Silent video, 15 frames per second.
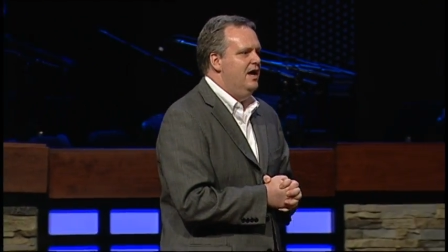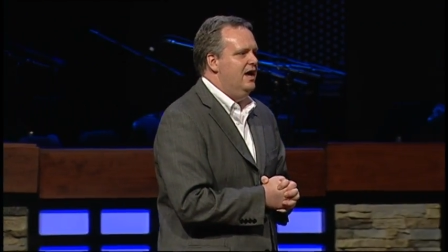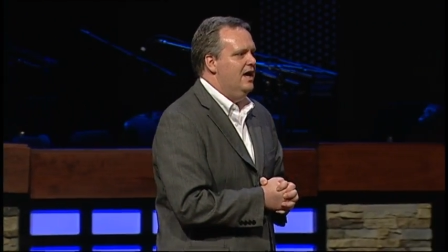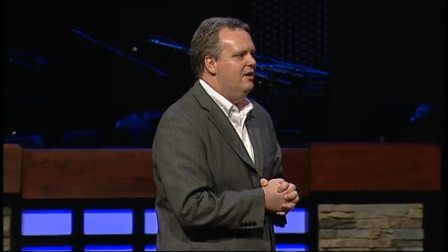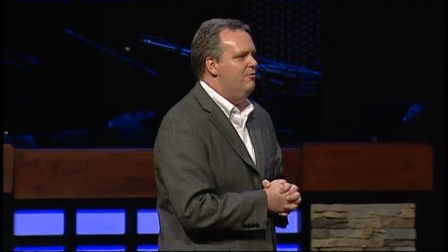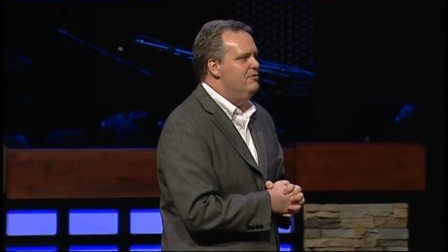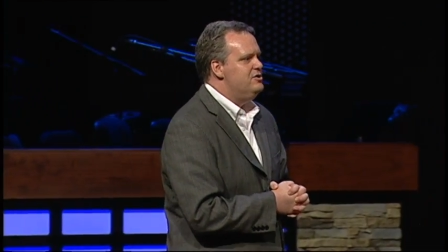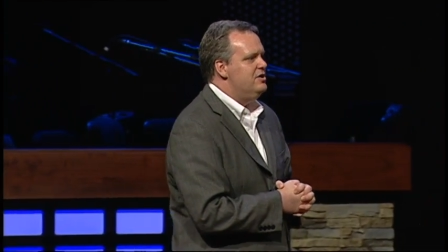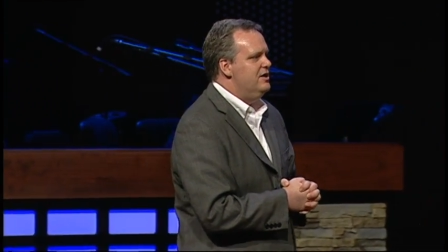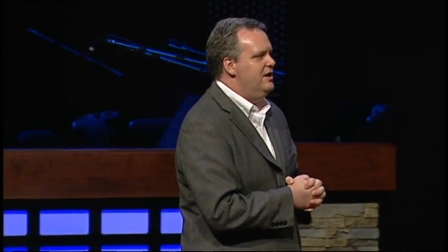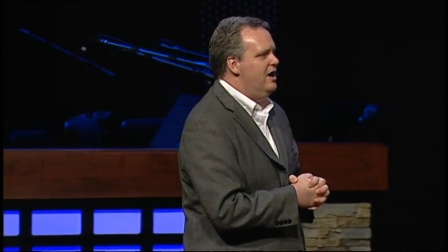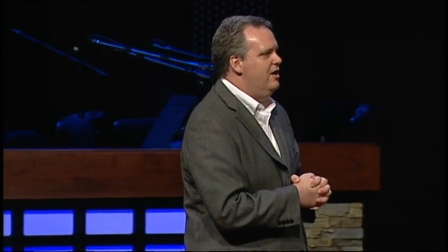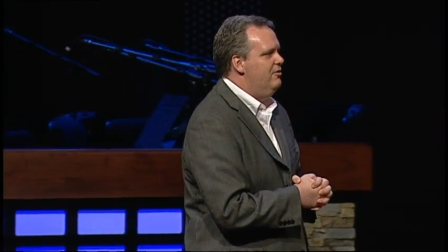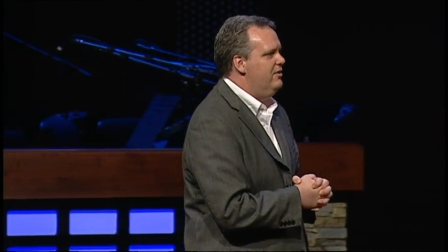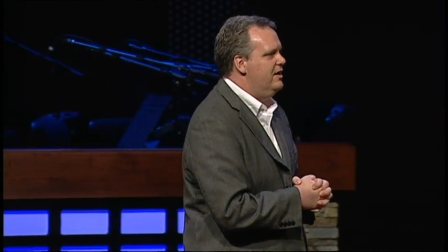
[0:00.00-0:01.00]
And I want you to
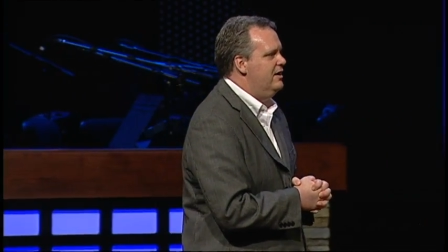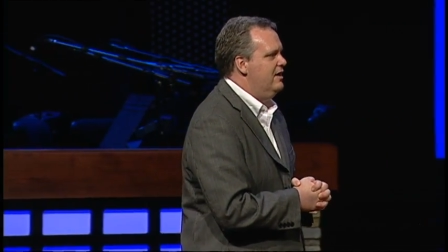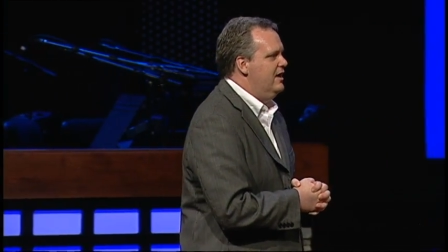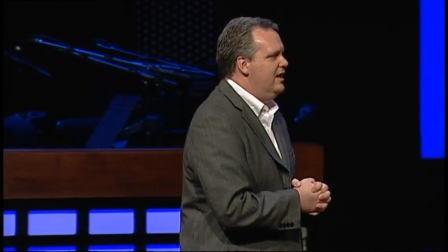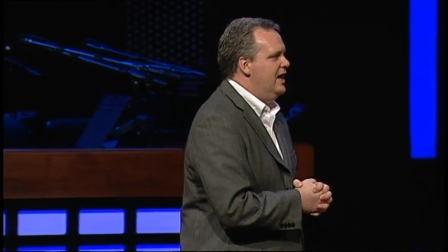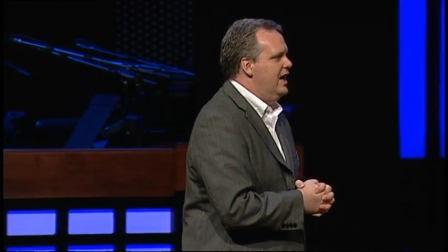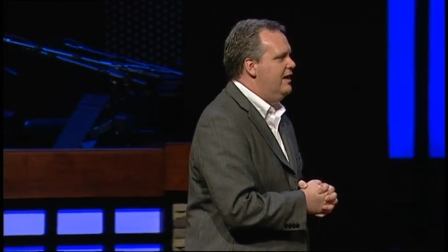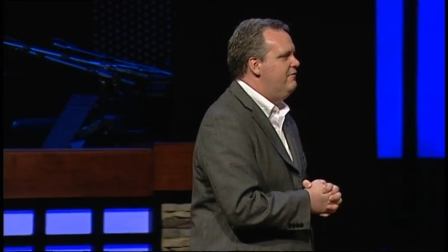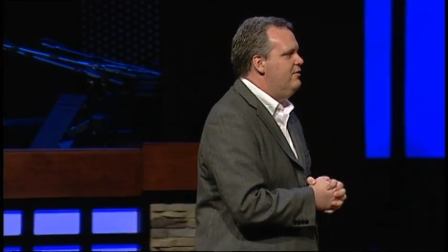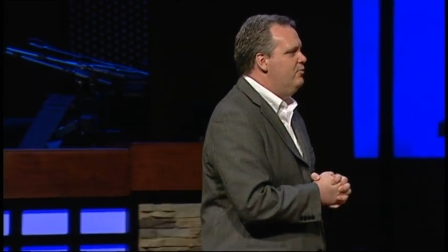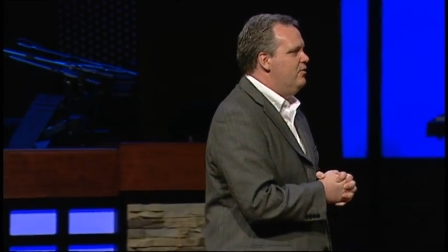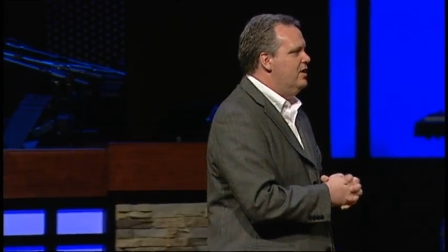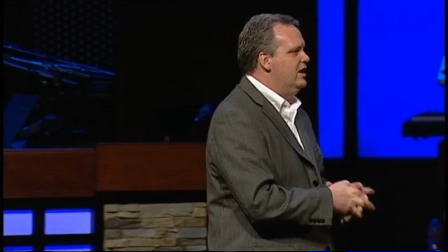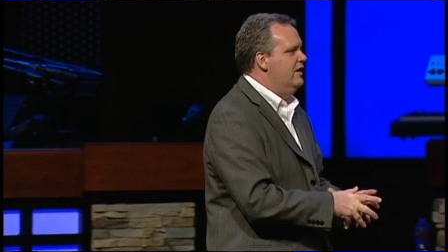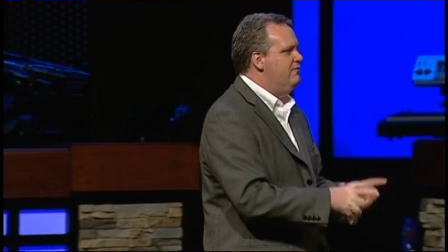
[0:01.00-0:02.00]
know that every
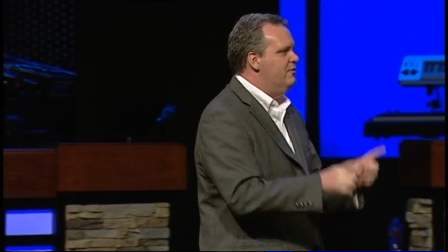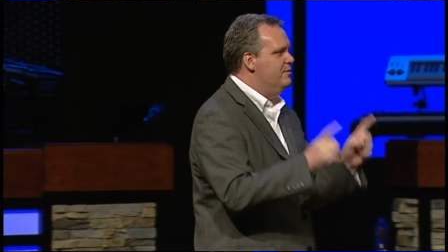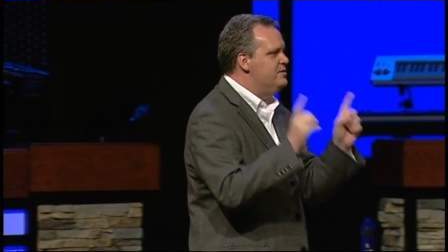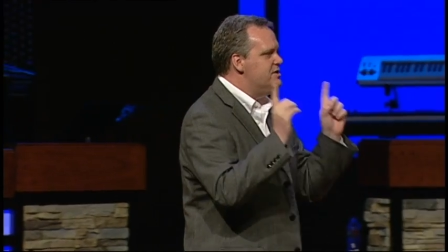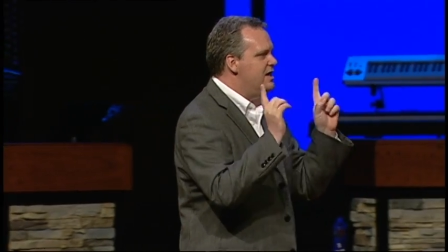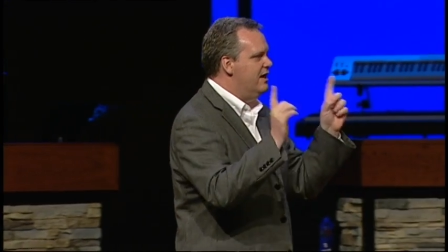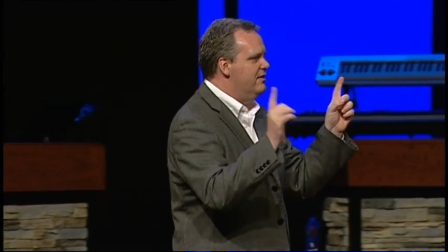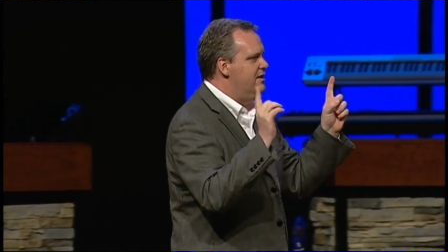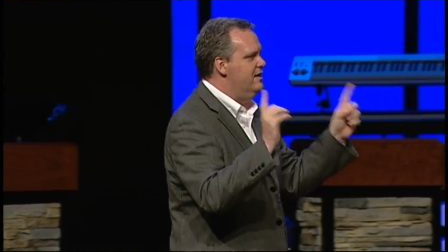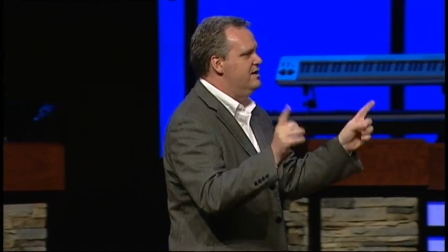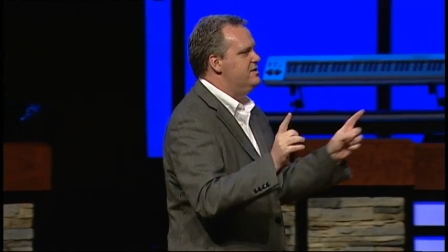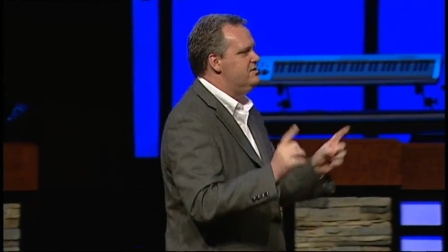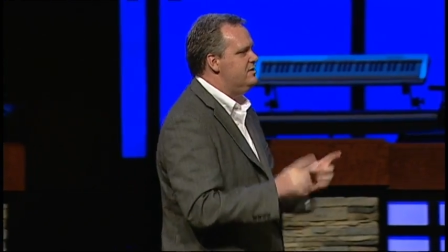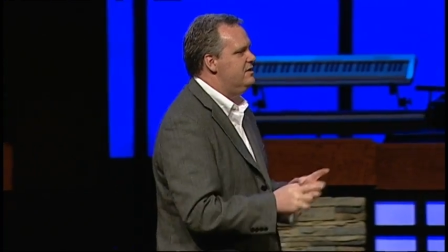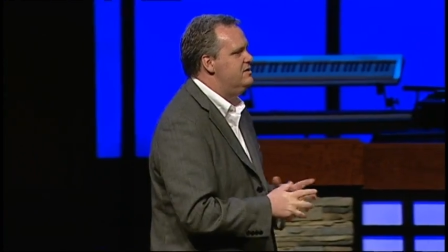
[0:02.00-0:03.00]
one of them say
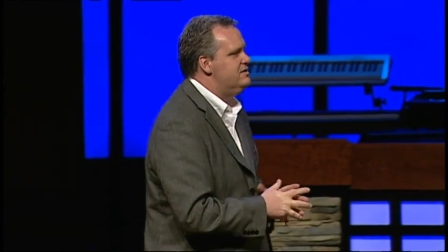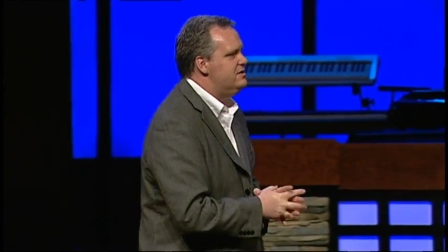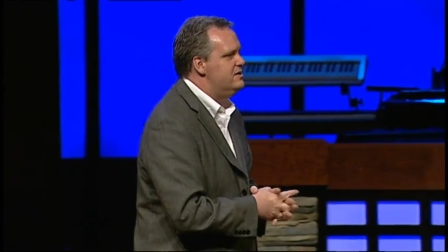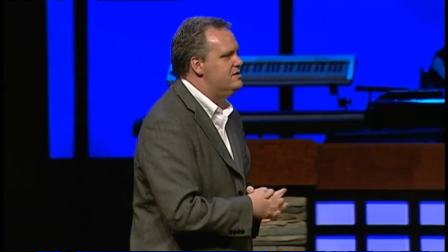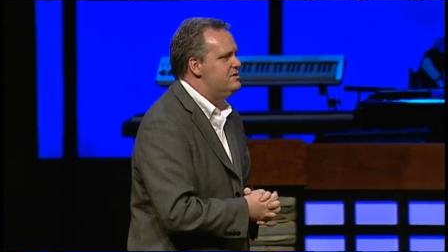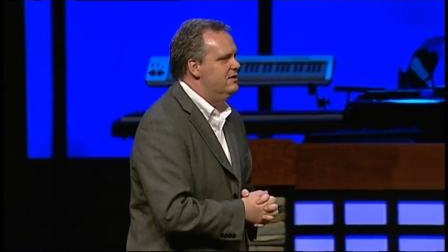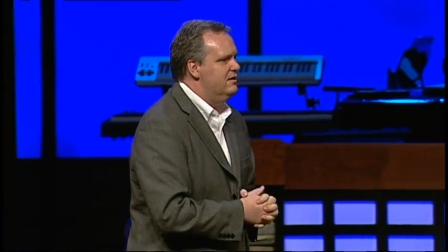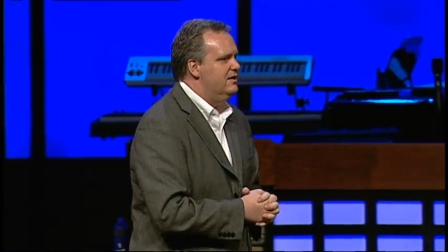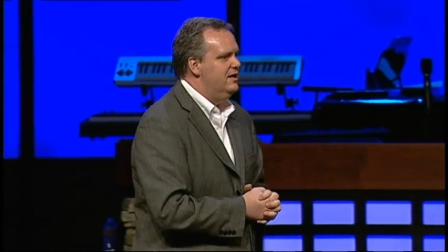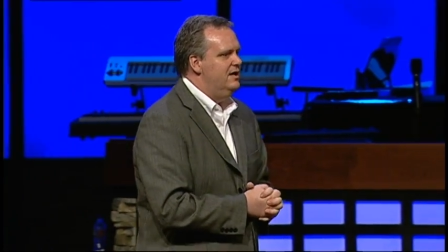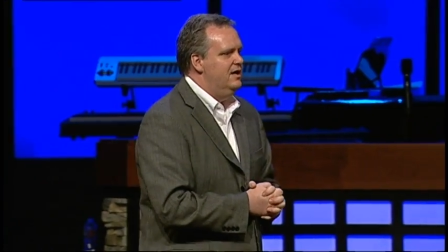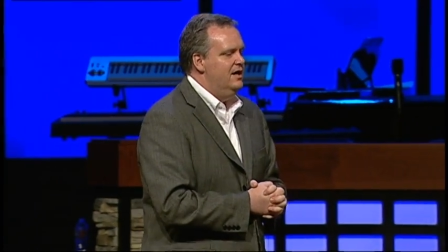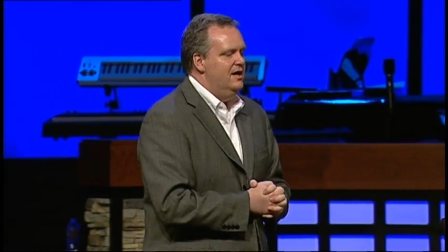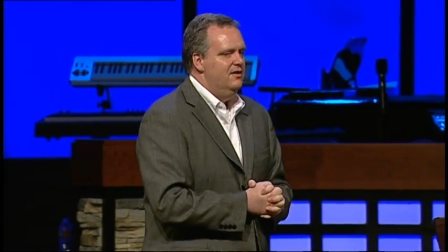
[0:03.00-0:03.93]
this consistently